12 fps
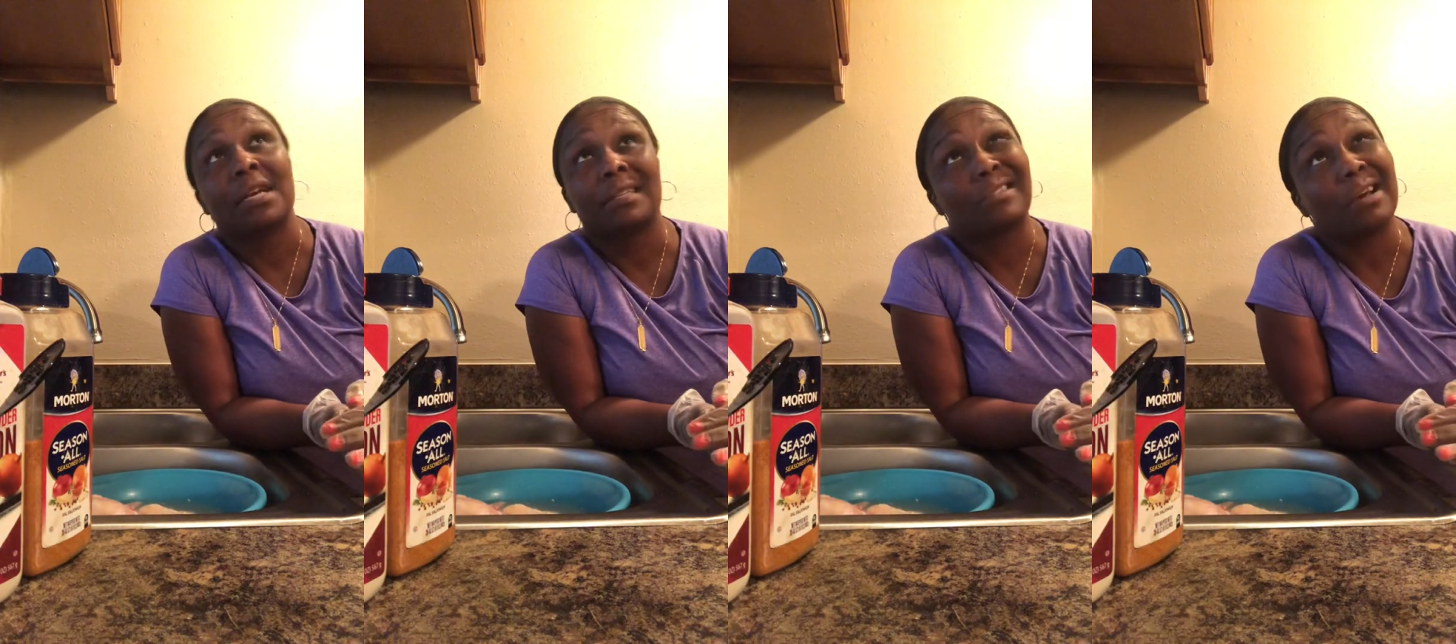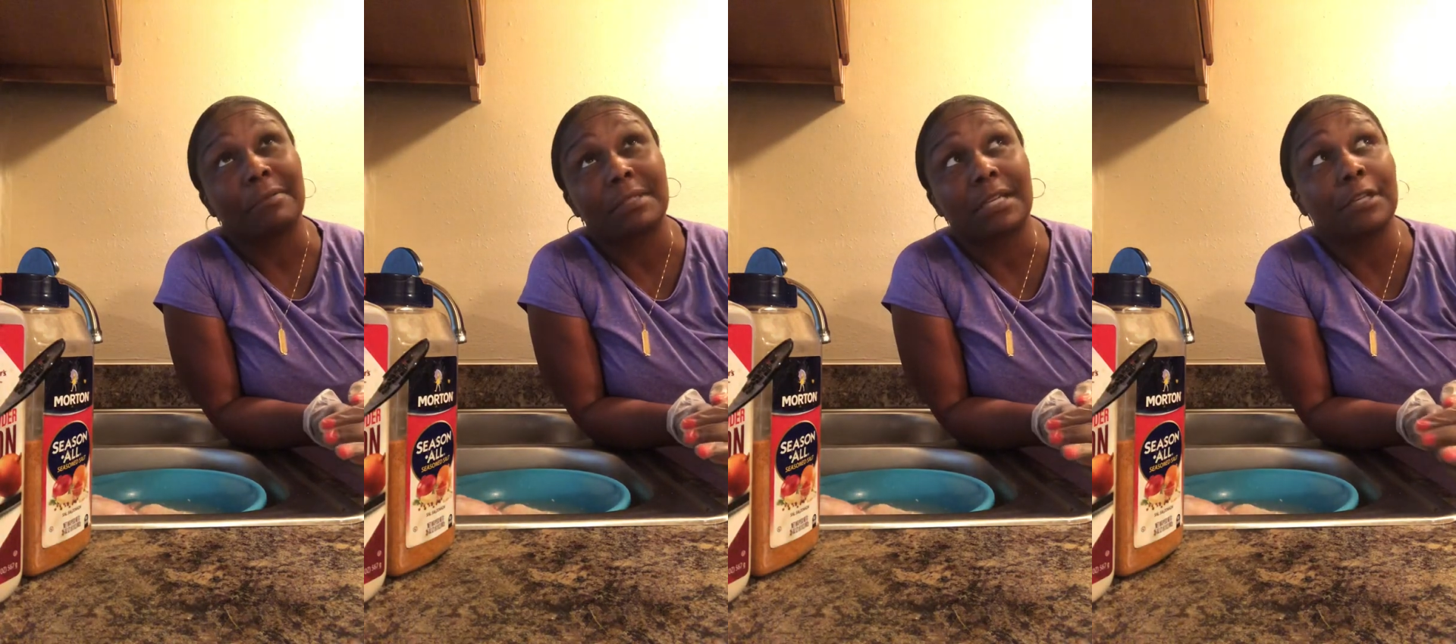So
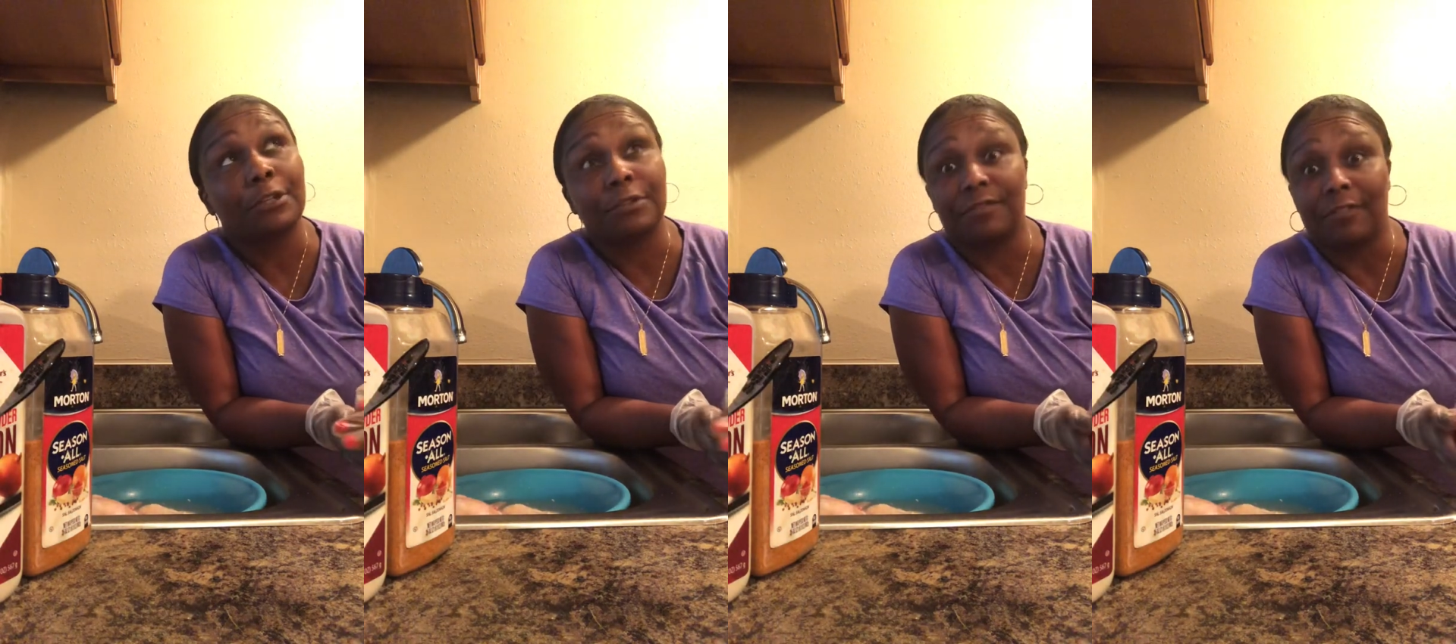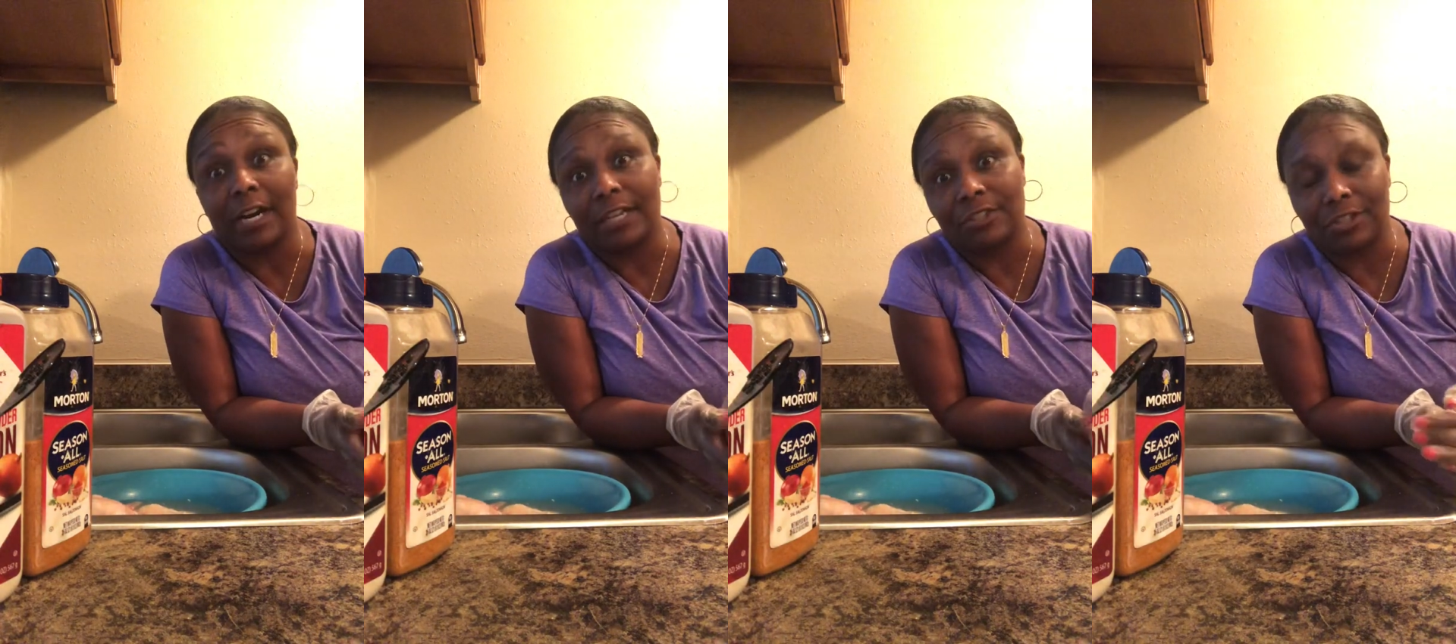I was going to do
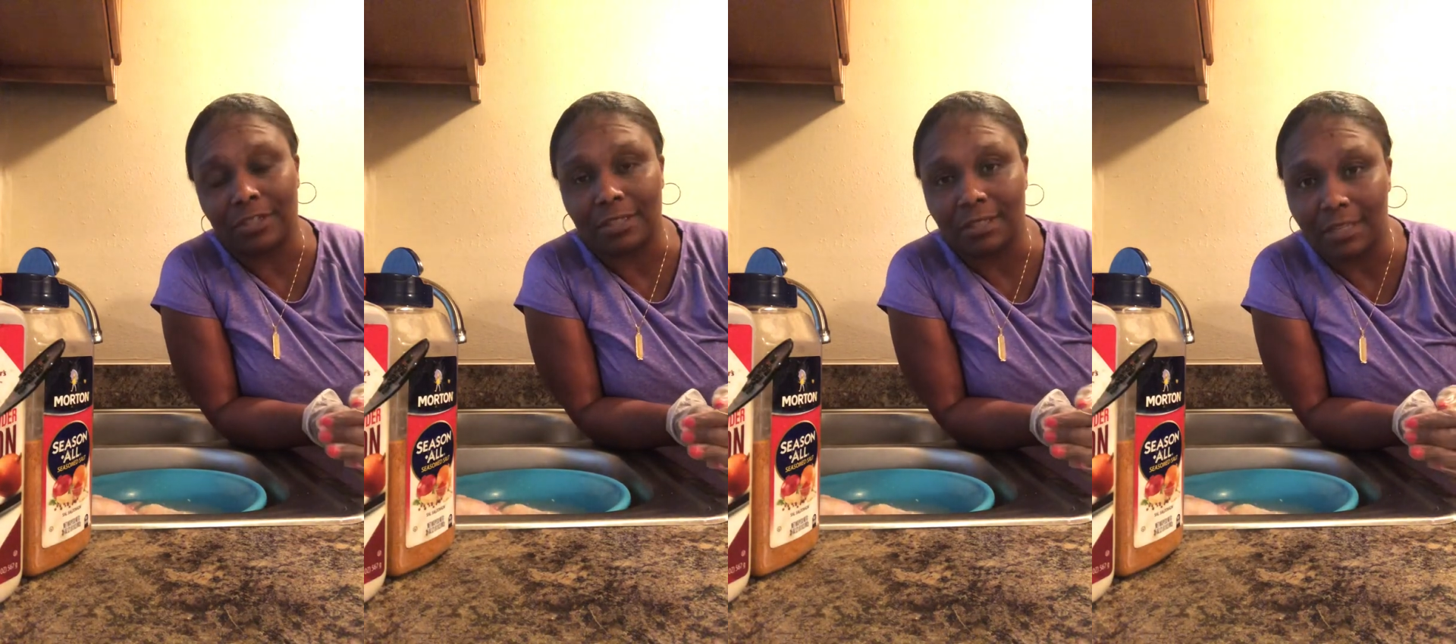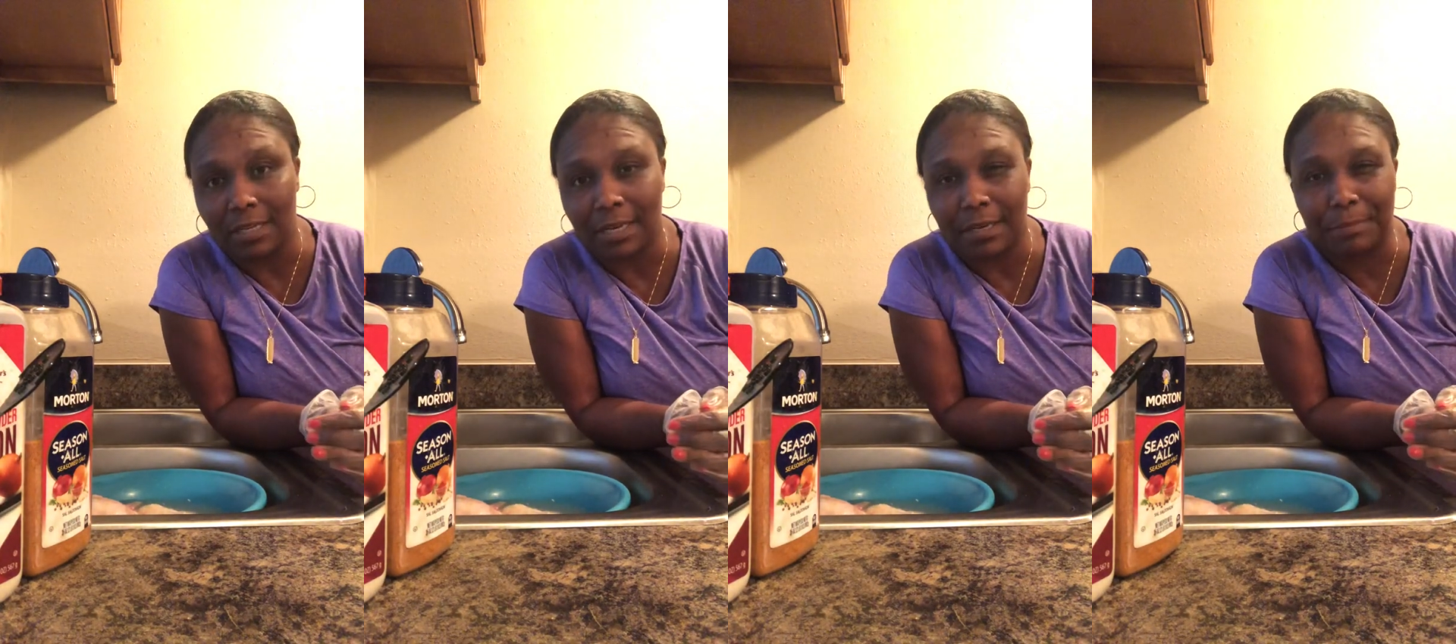fried chicken
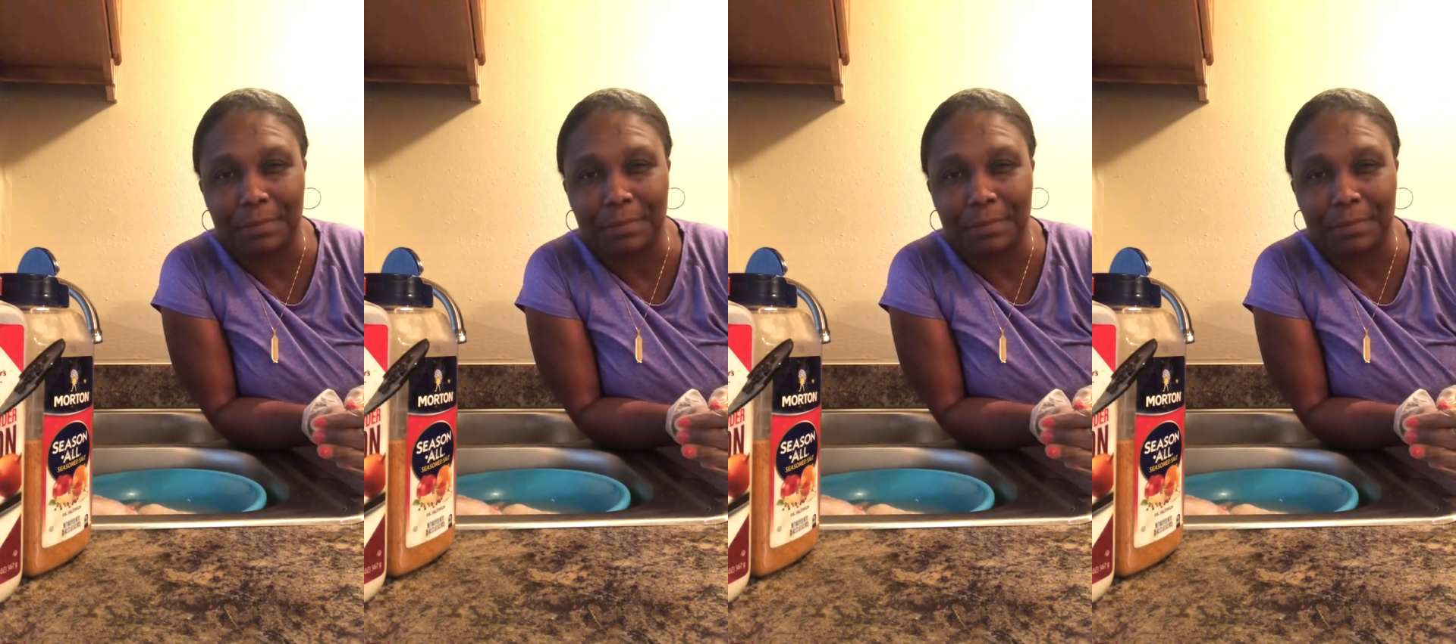today,